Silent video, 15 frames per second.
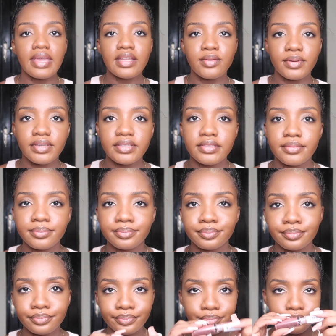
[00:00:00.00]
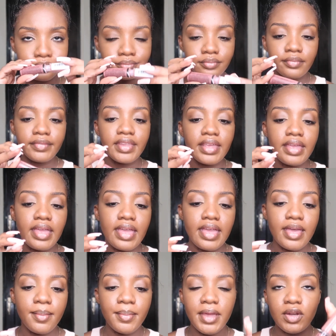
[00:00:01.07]
Anyways,
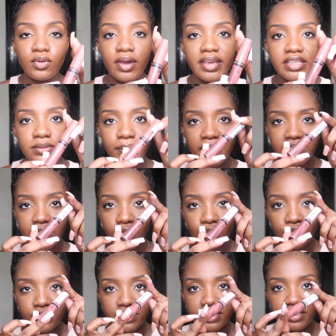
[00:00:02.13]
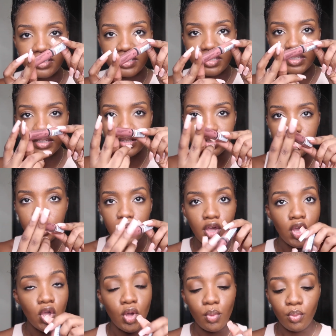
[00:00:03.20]
NYX butter gloss in
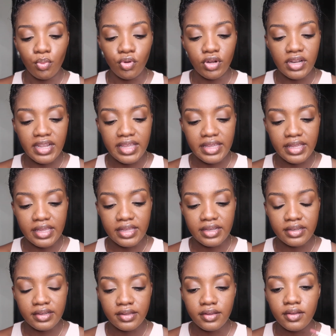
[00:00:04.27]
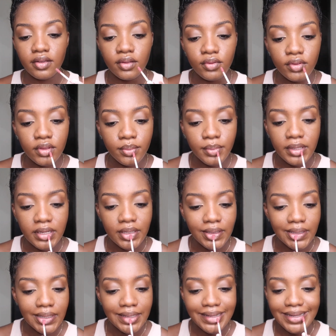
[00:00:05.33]
praline, the
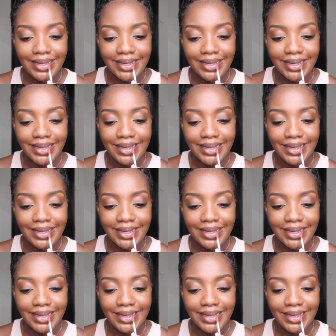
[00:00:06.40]
middle.